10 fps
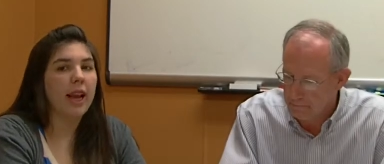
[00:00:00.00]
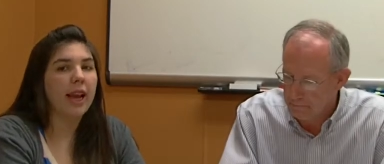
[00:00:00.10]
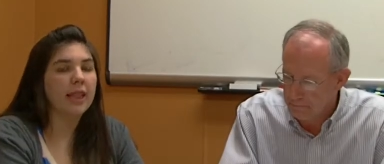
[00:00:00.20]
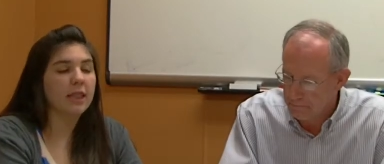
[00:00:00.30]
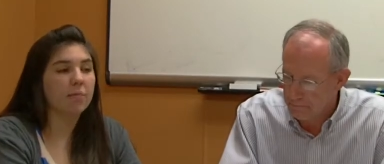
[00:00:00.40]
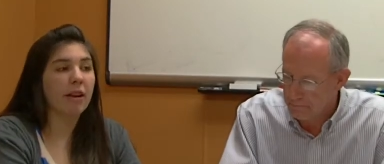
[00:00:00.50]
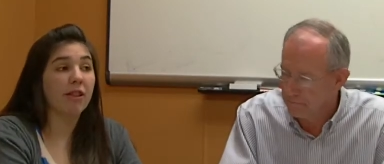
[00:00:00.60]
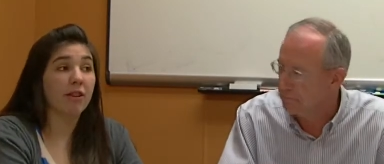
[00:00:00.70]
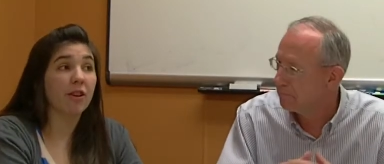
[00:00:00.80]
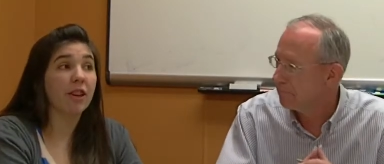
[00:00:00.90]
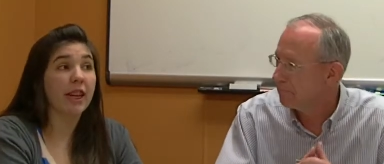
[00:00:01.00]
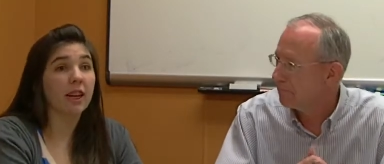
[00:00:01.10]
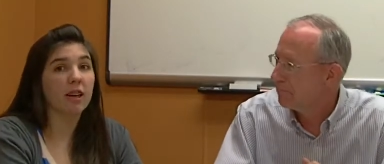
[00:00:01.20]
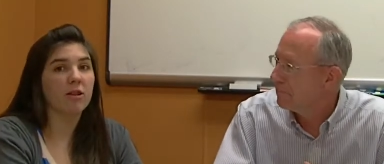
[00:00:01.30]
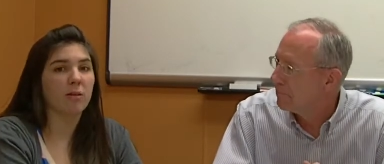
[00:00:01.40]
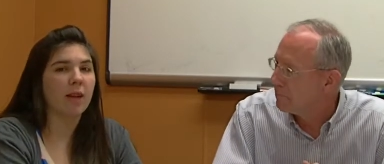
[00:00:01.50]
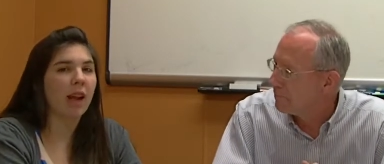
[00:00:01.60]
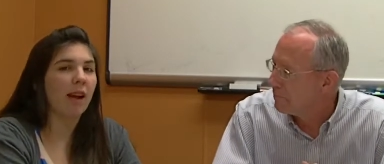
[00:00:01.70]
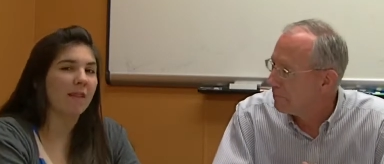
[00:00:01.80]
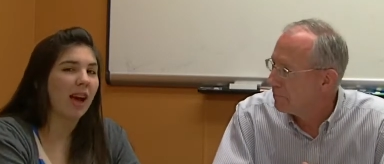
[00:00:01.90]
Speaker 1: and this is my third year, so I'm
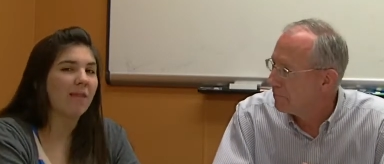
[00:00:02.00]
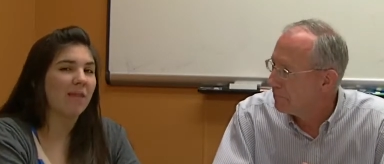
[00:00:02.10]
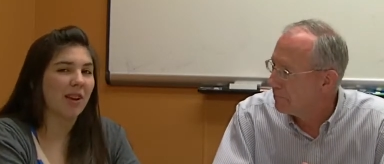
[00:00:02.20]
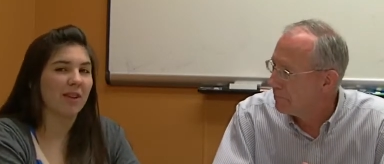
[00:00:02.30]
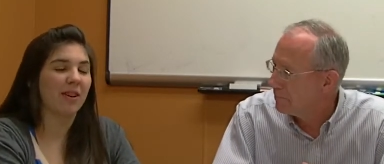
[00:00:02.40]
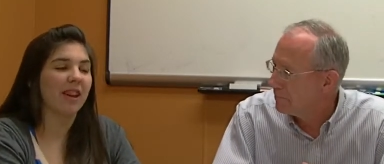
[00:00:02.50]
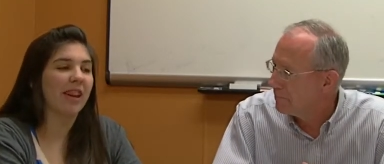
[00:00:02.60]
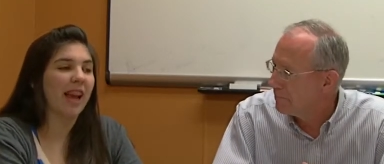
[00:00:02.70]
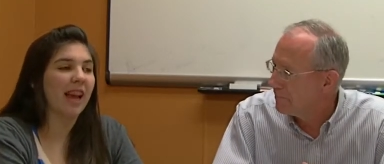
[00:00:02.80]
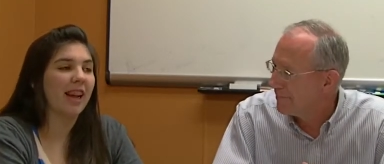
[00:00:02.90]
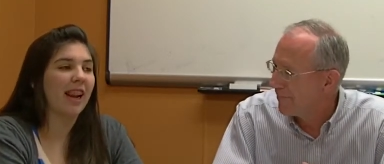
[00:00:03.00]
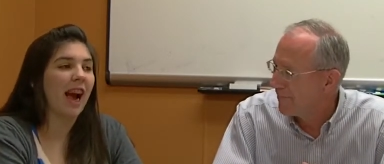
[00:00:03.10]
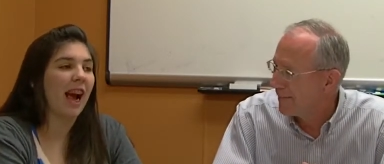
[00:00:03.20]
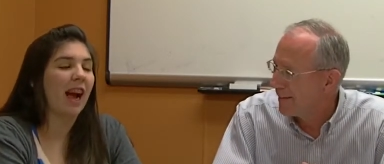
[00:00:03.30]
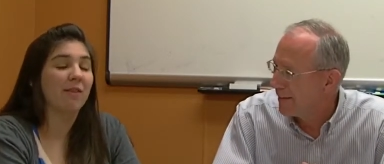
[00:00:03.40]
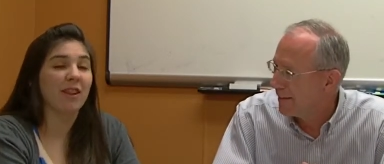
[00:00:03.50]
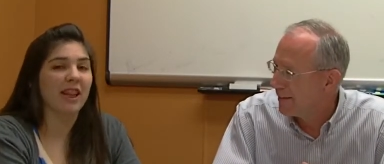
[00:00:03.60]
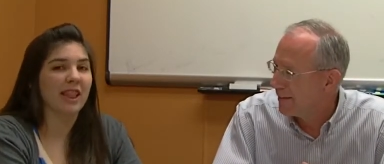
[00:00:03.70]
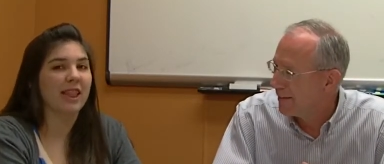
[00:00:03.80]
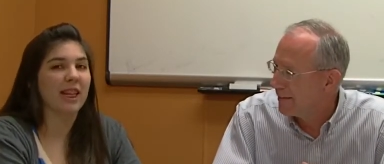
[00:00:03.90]
kind of, I'm kind of a veteran, and I, I,
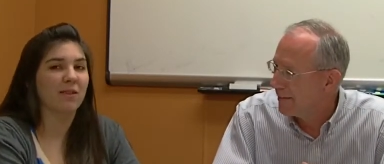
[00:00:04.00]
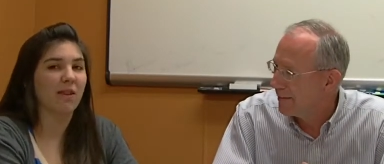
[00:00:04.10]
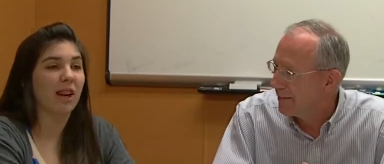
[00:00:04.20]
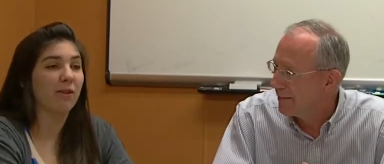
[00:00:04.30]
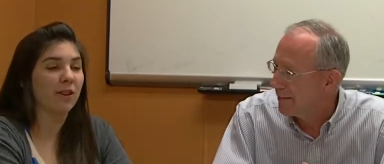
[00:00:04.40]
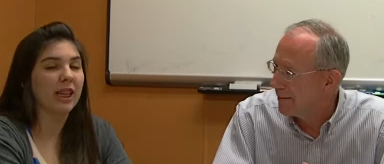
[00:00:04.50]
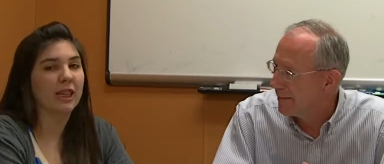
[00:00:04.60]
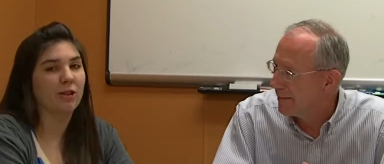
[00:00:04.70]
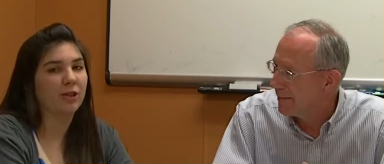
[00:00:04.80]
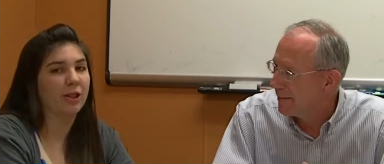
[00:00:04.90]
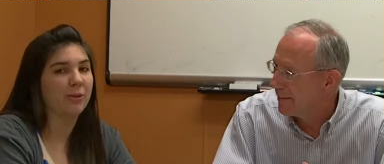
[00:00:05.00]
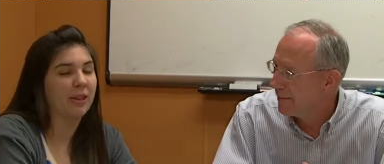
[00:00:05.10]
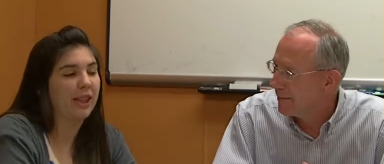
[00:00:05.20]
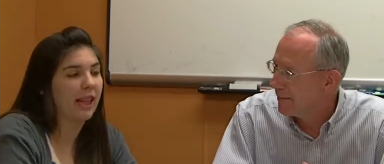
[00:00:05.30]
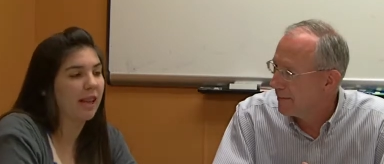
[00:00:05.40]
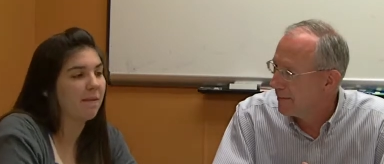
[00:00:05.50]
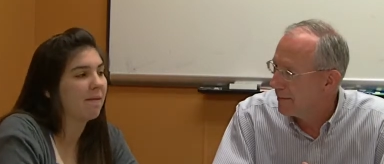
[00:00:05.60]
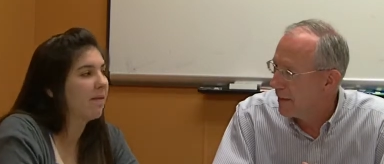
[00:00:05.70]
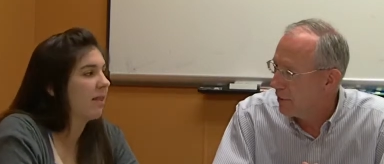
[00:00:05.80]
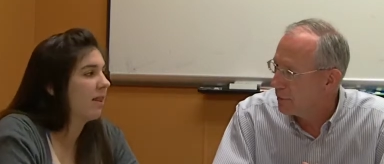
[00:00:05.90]
really think that's fun. I really enjoy doing
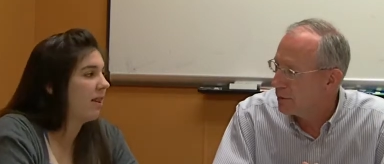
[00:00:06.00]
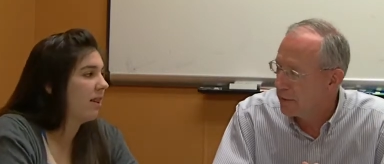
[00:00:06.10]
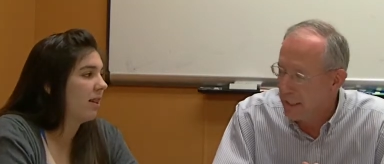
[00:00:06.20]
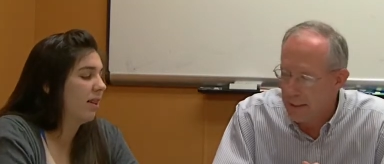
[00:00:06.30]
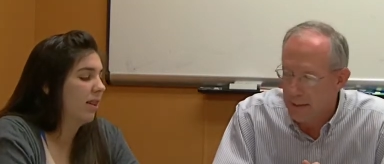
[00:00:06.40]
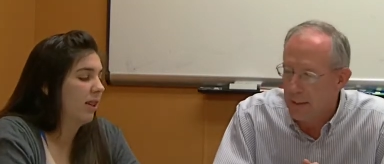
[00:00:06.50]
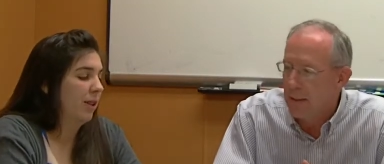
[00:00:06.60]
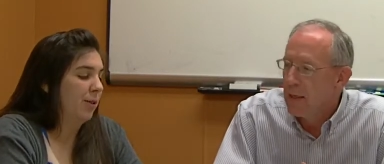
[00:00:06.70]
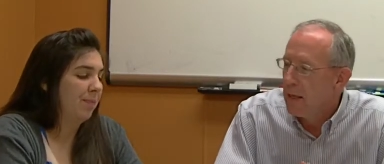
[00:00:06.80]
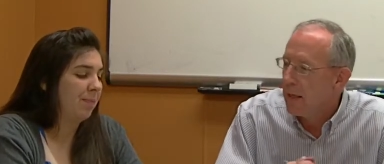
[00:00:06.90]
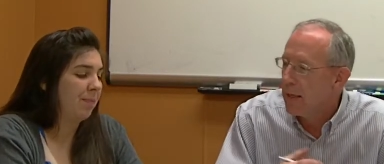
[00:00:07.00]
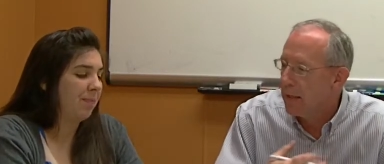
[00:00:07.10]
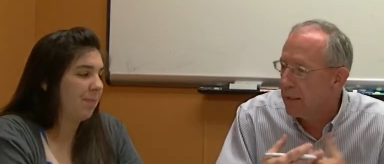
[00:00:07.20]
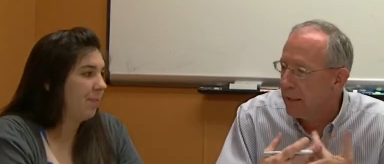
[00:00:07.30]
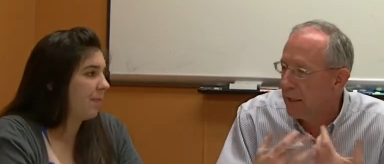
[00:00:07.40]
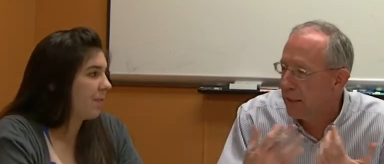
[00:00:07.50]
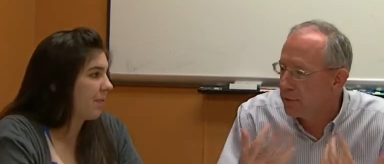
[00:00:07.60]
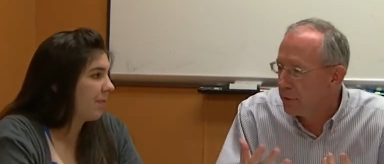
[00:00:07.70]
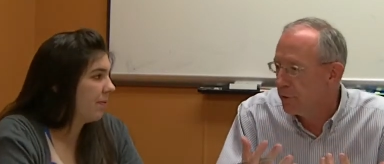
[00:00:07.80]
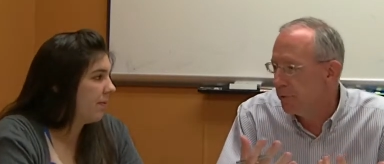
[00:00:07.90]
that.
Speaker 2: Outstanding. And again,
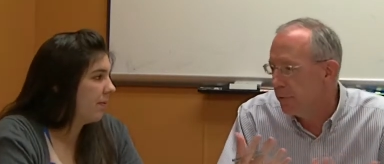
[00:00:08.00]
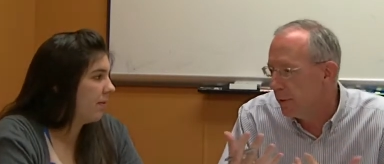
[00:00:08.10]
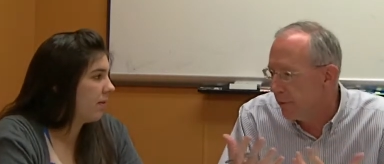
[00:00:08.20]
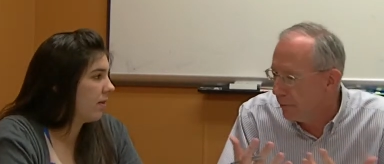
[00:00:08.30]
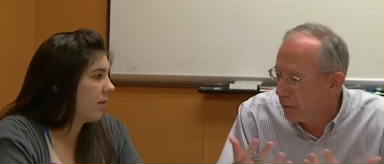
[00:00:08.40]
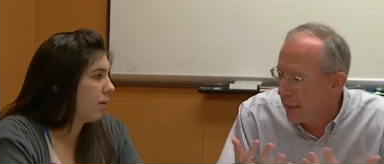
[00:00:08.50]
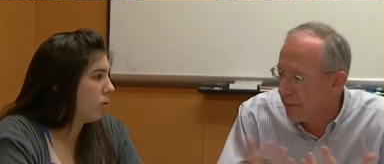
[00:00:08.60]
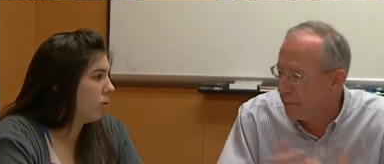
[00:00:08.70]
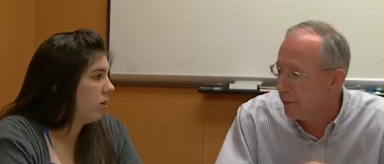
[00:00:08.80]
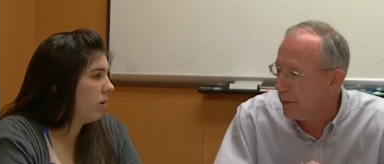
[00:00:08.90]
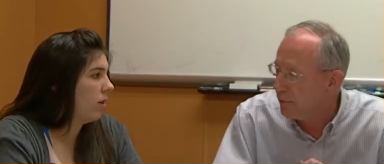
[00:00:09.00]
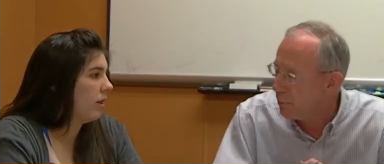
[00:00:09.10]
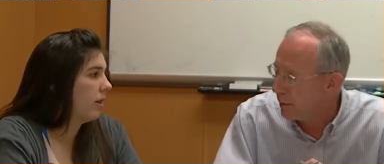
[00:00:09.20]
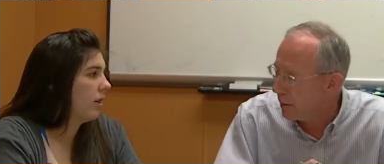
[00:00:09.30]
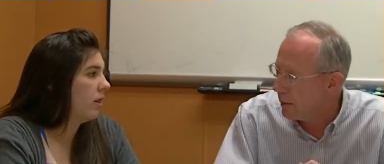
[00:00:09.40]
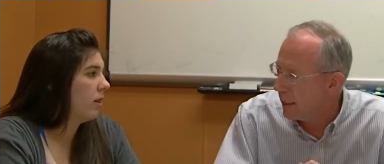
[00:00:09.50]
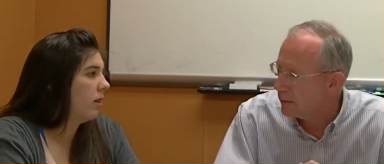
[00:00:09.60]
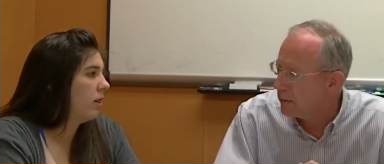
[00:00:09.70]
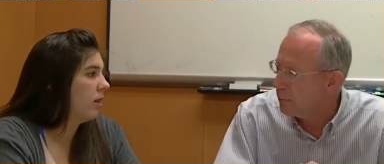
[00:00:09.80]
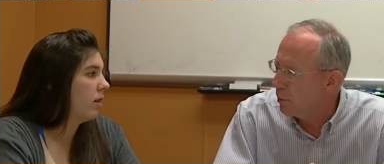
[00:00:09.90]
as a junior, you've only had three years worth of
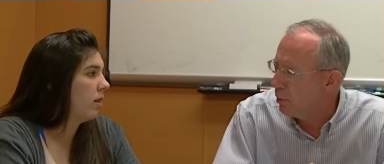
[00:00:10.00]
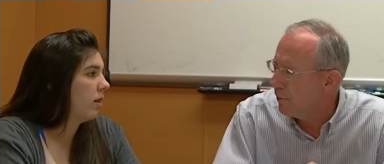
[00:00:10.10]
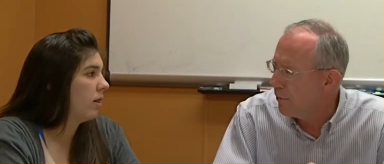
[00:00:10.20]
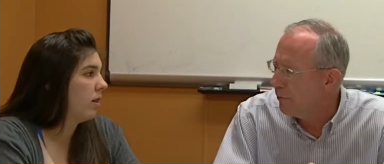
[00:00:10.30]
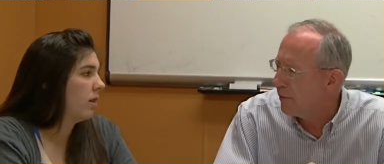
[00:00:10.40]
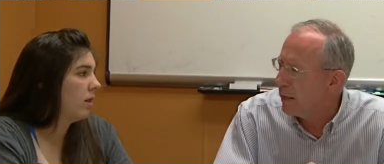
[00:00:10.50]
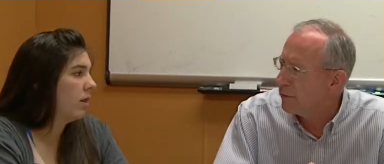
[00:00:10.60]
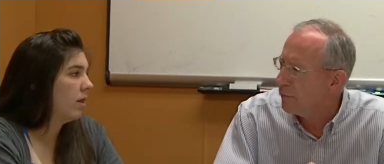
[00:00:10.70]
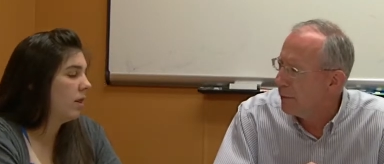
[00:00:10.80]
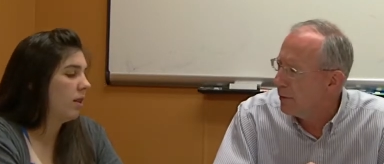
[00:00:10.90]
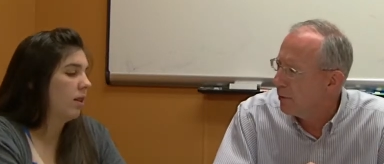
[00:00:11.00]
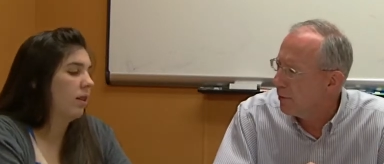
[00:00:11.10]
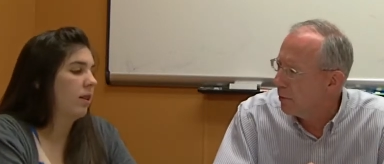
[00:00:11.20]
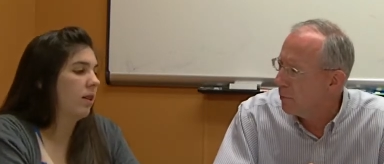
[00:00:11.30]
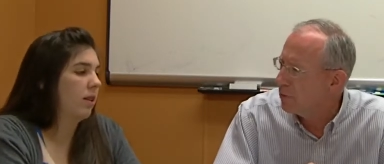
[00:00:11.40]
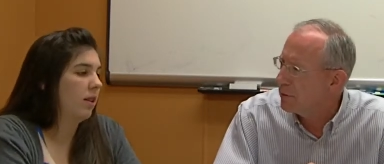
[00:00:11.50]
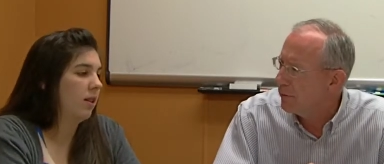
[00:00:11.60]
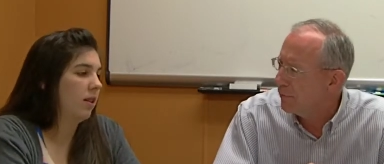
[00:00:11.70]
classes, but what have you found to be your, your most